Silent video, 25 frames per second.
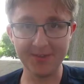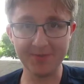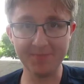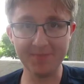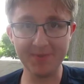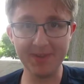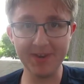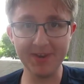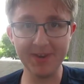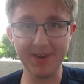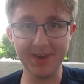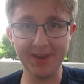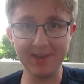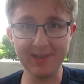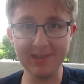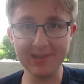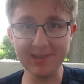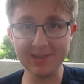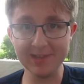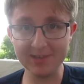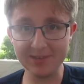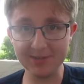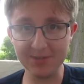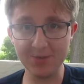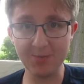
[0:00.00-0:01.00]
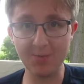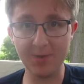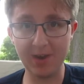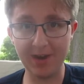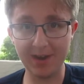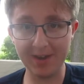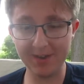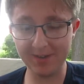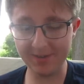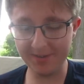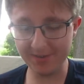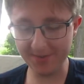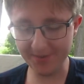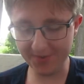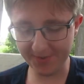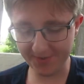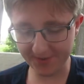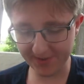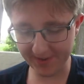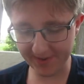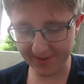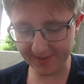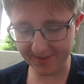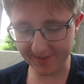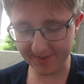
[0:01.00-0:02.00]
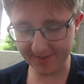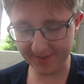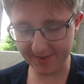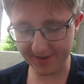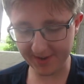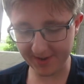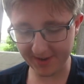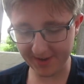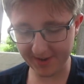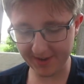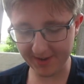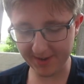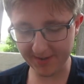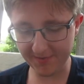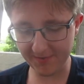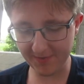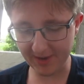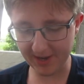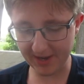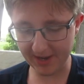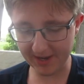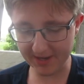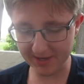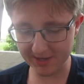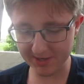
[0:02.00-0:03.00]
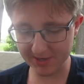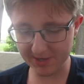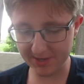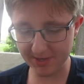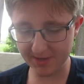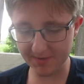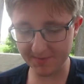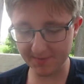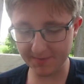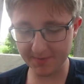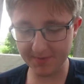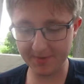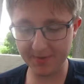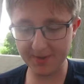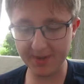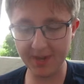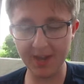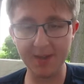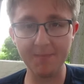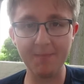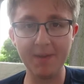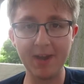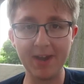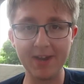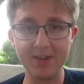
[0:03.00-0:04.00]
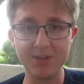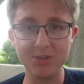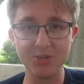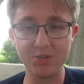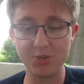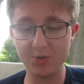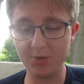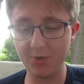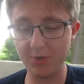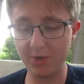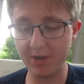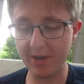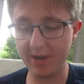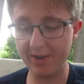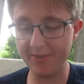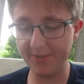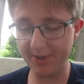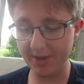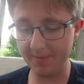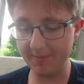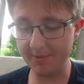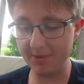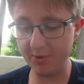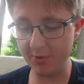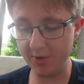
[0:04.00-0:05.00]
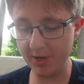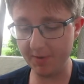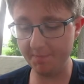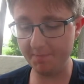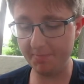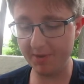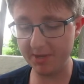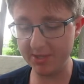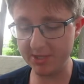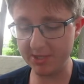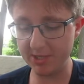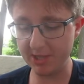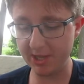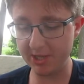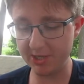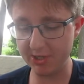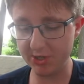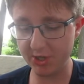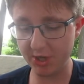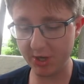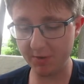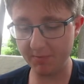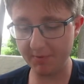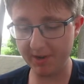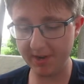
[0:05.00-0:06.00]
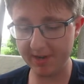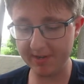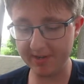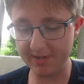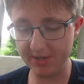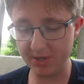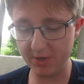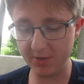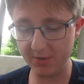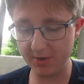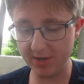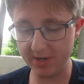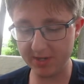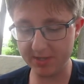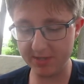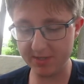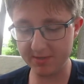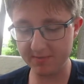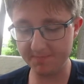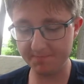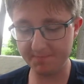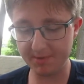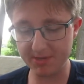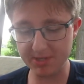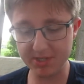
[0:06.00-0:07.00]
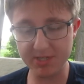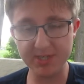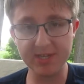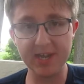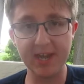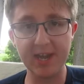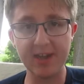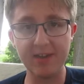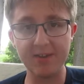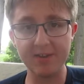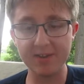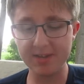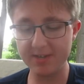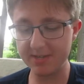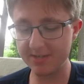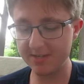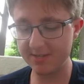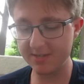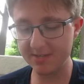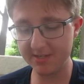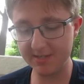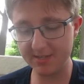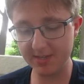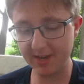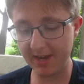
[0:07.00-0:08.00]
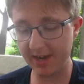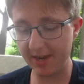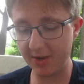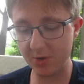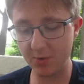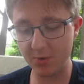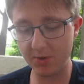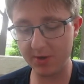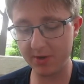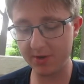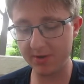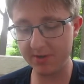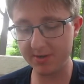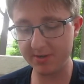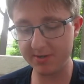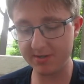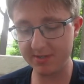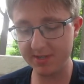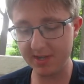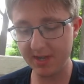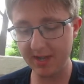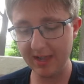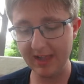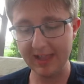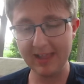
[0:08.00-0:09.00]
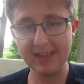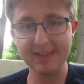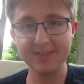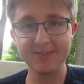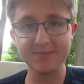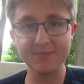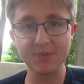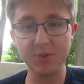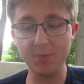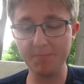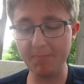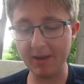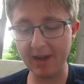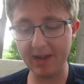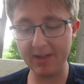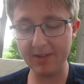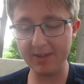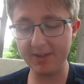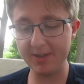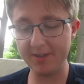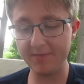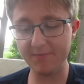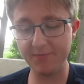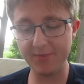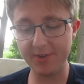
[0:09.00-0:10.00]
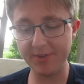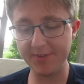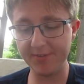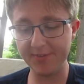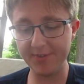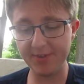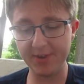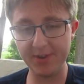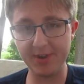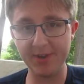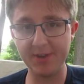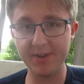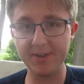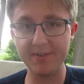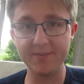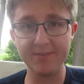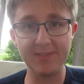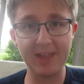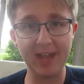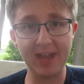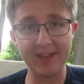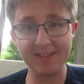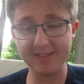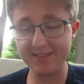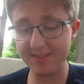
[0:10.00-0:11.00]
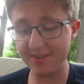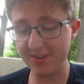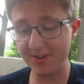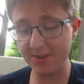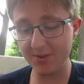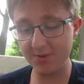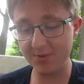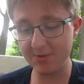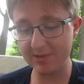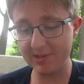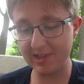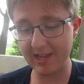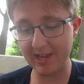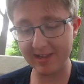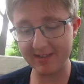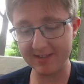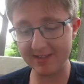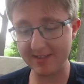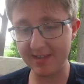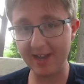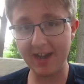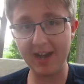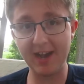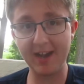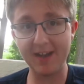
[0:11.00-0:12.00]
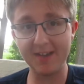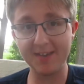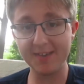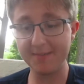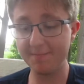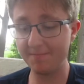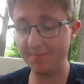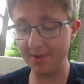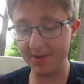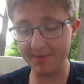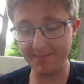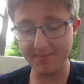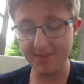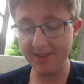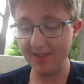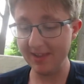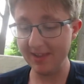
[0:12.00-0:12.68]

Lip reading: it's been a little while since I've actually came back and shown you guys. Like, I've been doing a bunch of legendary raids, you know, bunch of Dialgas, Kyogres, some Cobalion, Virizion, Latios, Latias, but